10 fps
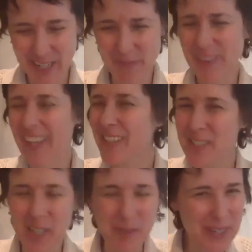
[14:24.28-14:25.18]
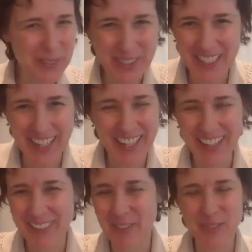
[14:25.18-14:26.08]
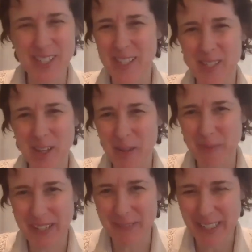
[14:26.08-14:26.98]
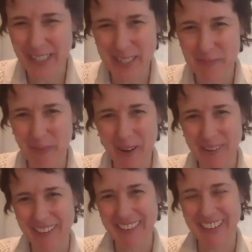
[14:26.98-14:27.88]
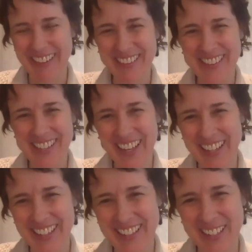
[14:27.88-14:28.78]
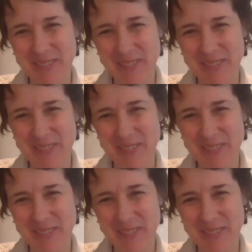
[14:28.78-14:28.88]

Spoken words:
Thank you so much for today. You've said so many really inspiring things, and